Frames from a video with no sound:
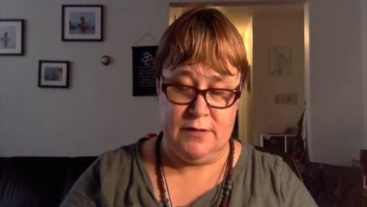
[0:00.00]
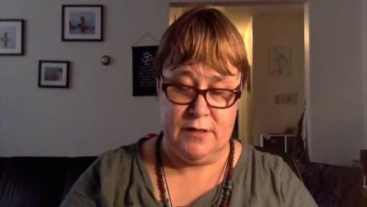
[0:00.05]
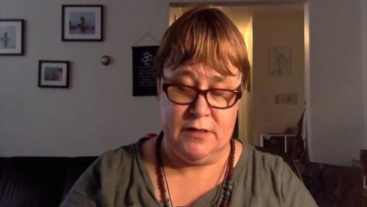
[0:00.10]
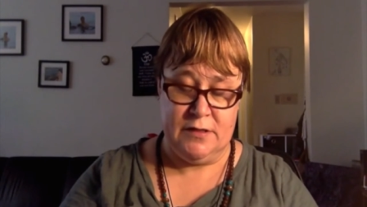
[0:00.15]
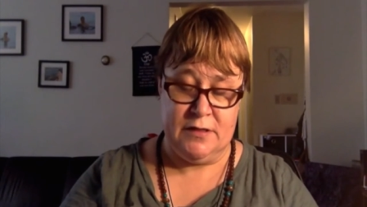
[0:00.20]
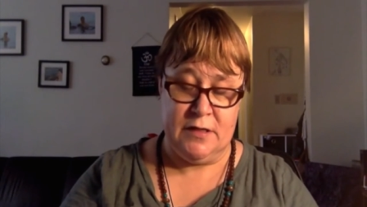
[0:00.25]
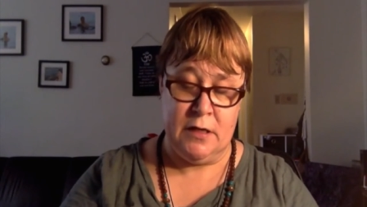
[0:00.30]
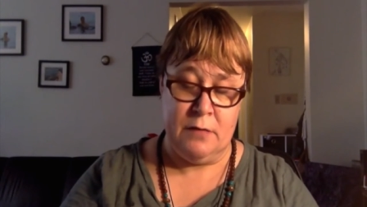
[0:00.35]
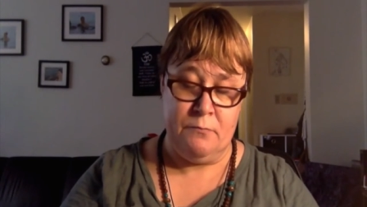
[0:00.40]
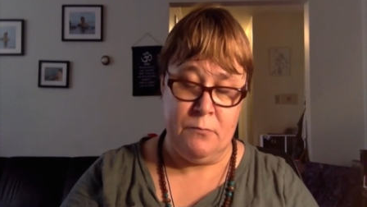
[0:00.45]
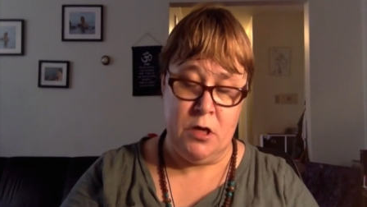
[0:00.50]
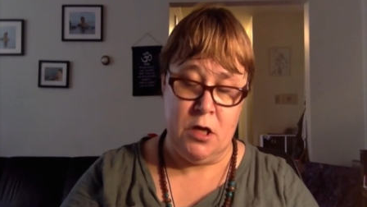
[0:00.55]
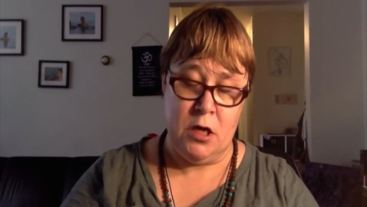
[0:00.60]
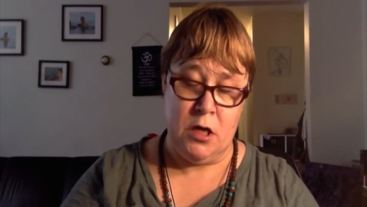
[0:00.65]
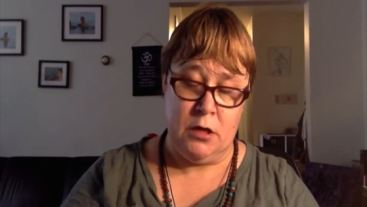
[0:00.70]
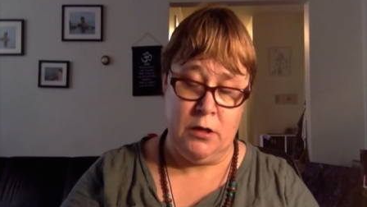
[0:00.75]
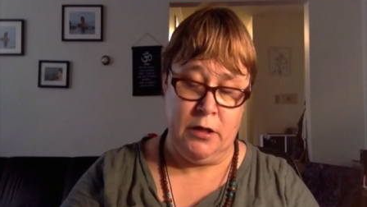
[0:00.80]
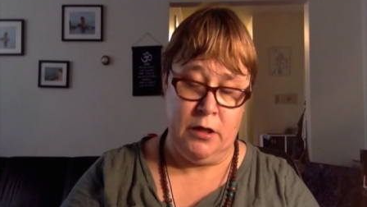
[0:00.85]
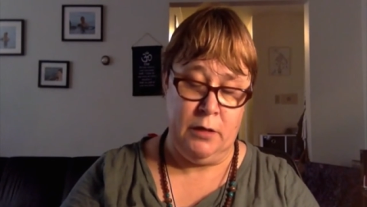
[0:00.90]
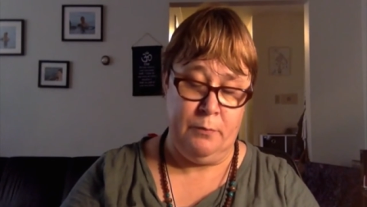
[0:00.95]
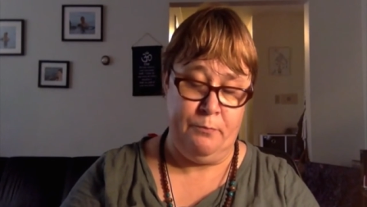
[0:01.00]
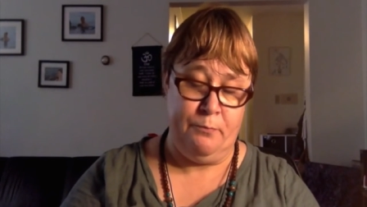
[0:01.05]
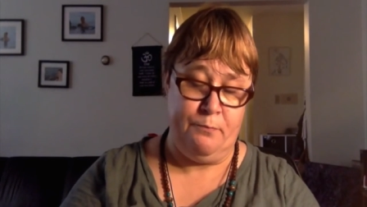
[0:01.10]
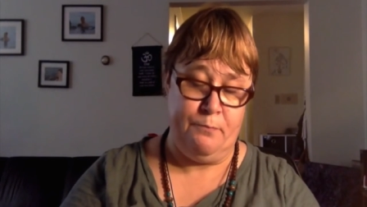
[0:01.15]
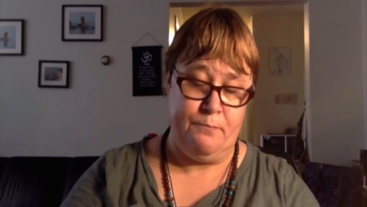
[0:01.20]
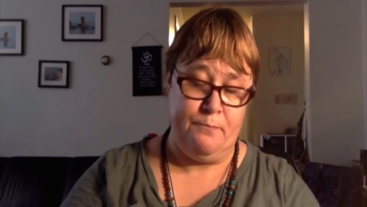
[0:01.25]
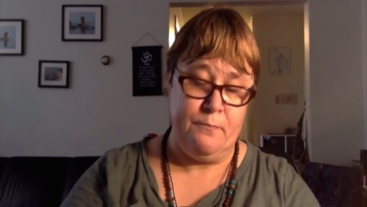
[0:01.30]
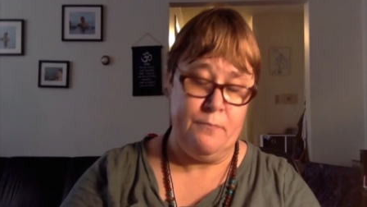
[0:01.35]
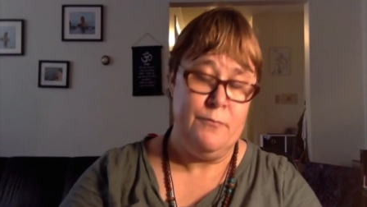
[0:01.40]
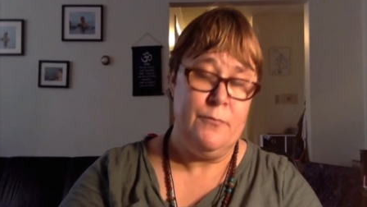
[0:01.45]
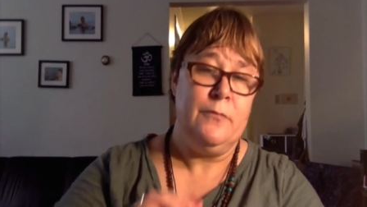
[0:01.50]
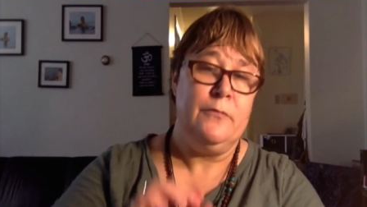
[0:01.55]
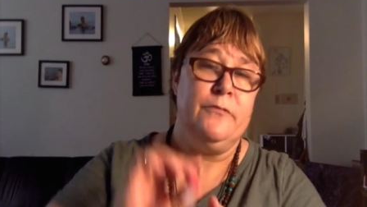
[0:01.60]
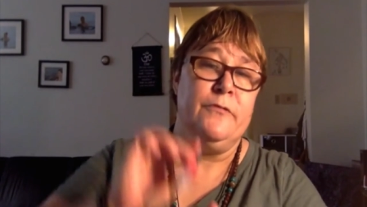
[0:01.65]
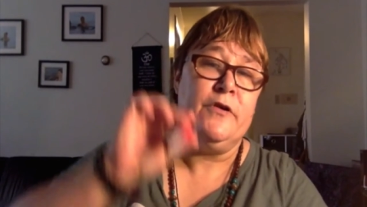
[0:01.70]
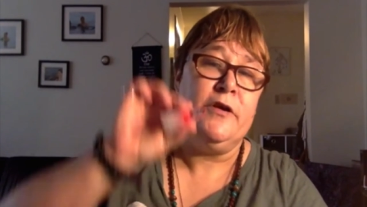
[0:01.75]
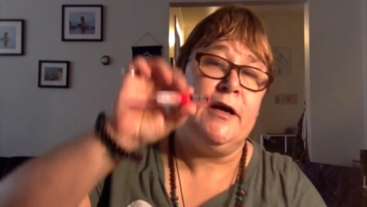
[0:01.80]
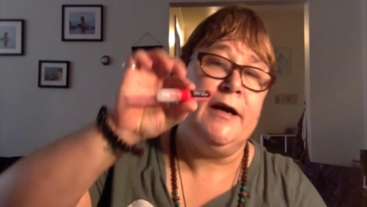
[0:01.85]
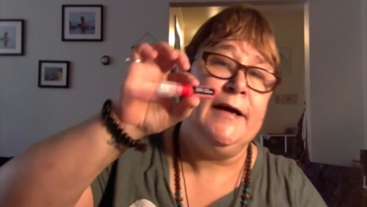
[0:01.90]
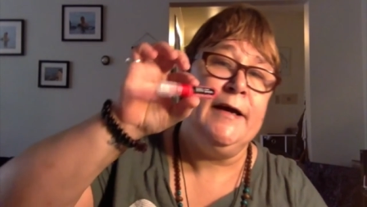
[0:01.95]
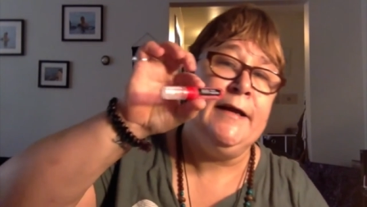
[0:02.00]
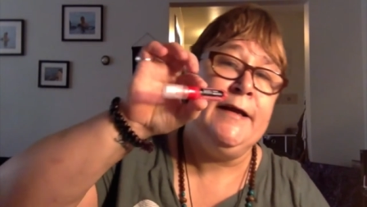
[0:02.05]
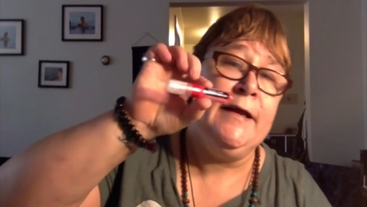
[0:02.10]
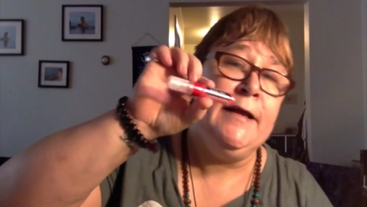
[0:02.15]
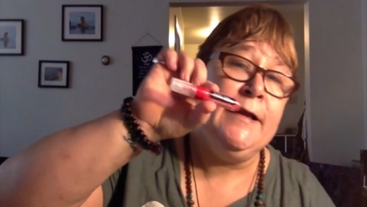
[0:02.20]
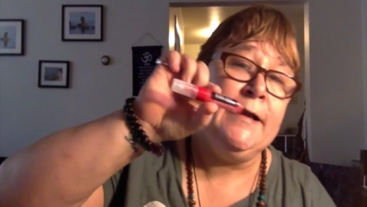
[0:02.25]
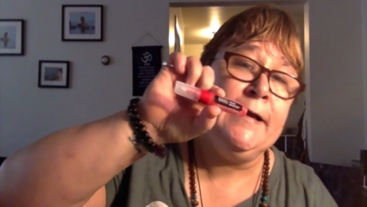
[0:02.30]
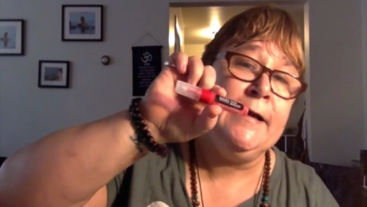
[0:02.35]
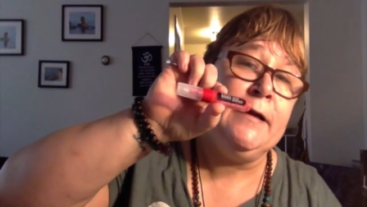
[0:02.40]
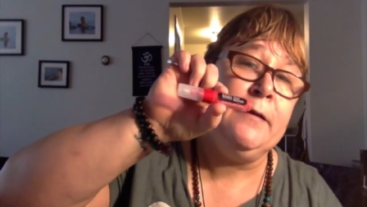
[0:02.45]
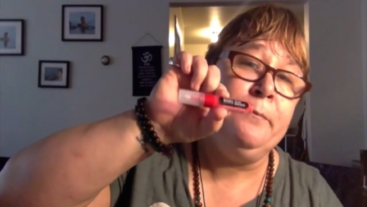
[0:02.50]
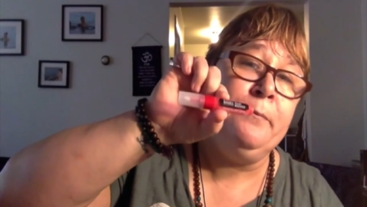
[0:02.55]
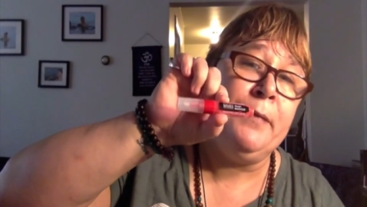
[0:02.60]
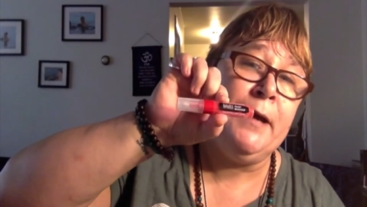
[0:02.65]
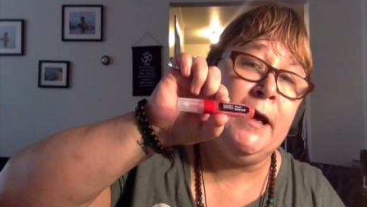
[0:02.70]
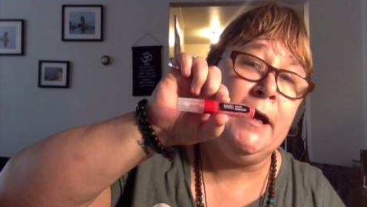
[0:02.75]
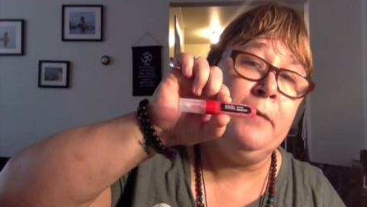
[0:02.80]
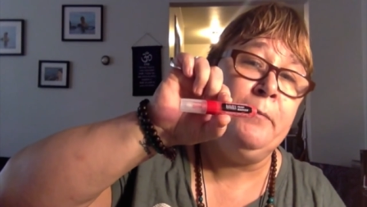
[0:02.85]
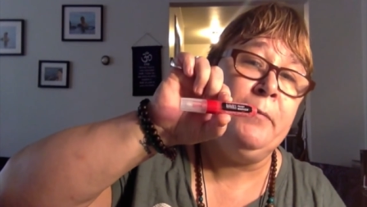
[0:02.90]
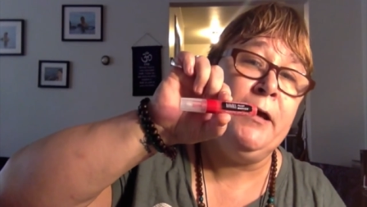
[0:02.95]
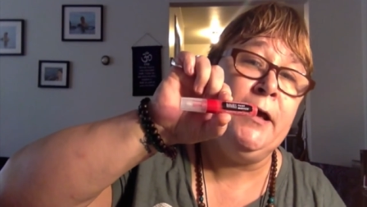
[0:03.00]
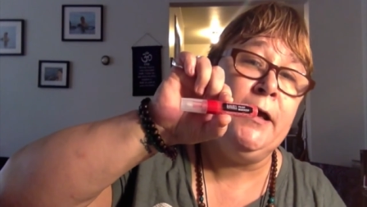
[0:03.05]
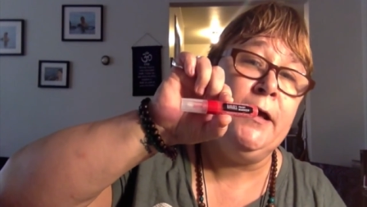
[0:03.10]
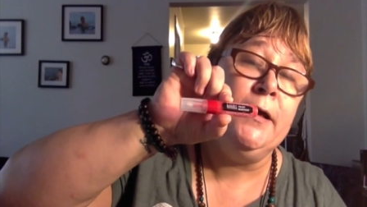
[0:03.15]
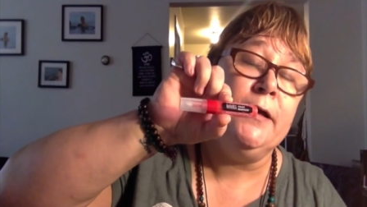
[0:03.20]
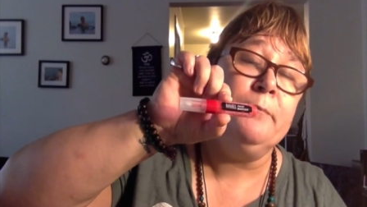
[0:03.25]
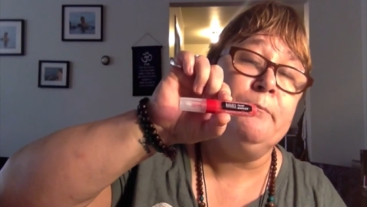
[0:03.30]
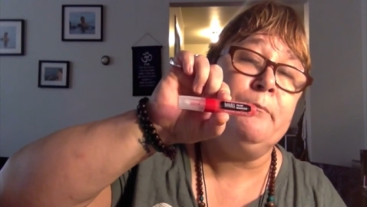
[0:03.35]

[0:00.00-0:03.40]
They sent me a little tiny little baby